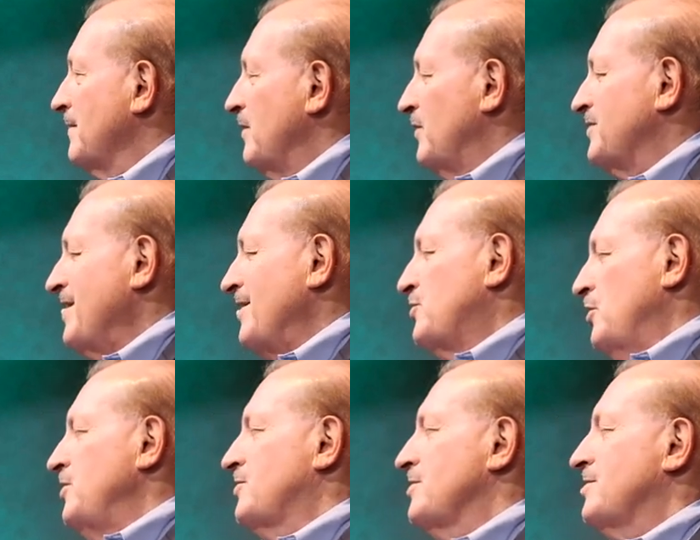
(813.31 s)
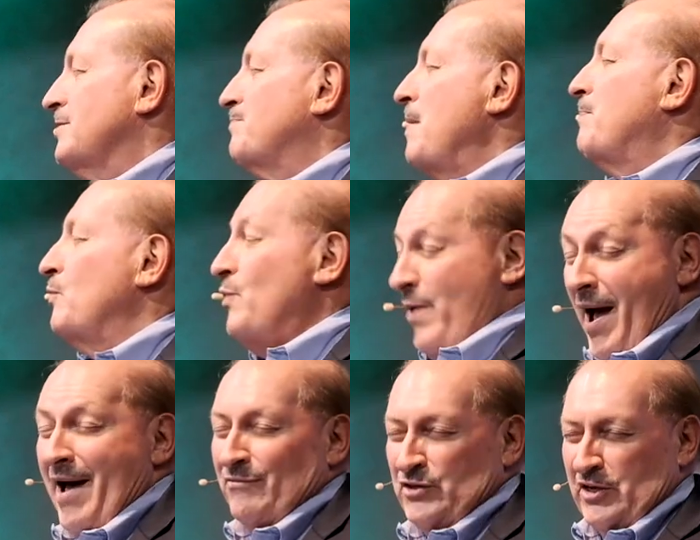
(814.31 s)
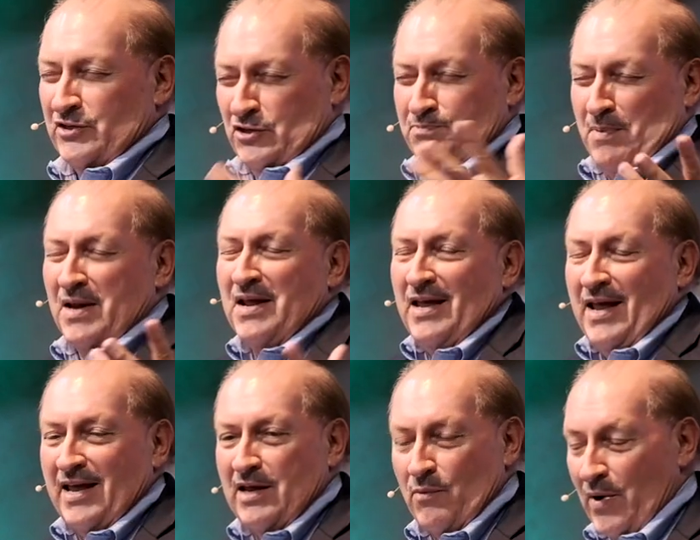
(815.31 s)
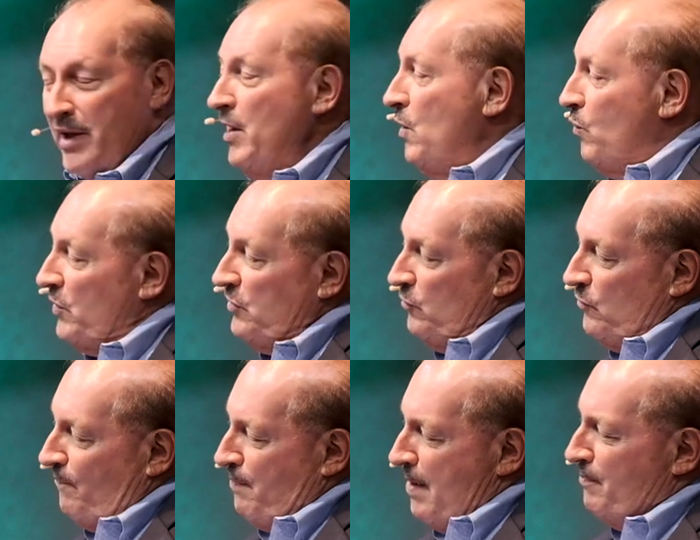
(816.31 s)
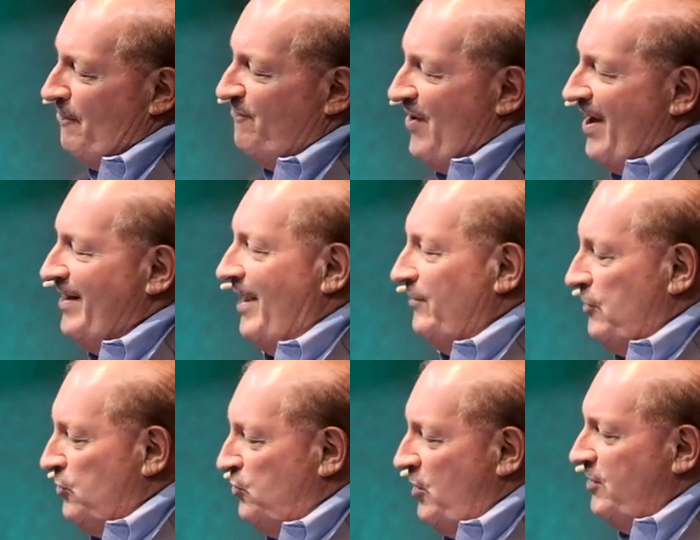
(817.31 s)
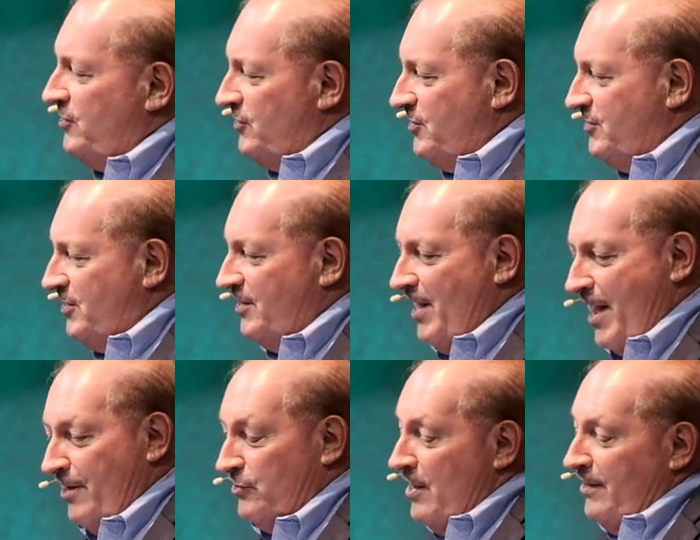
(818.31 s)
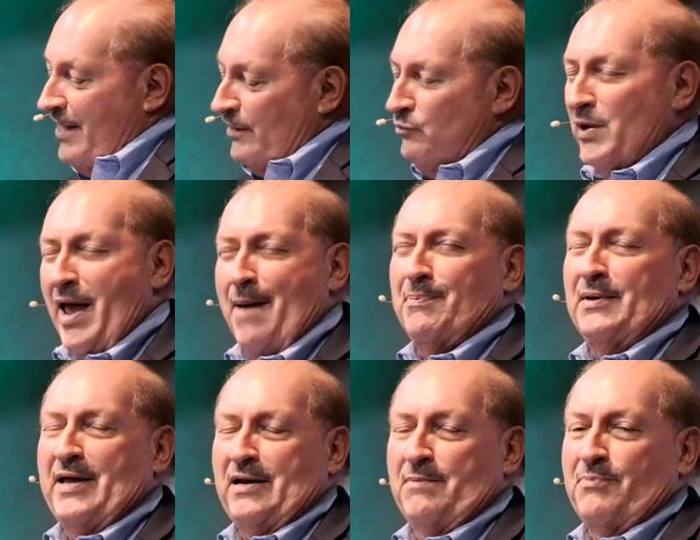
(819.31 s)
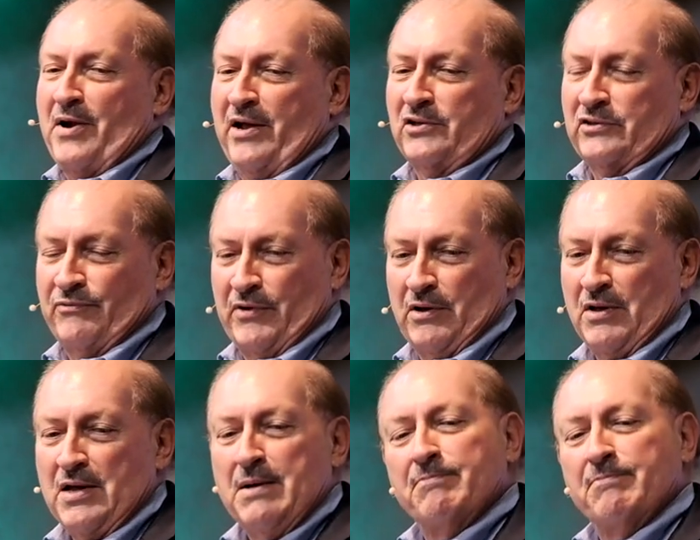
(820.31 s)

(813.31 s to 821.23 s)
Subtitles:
Well, it's not Jesus, it's people who have Jesus. But anyway, when people find out that Jesus is in the house, that's what happened down in Brownsville.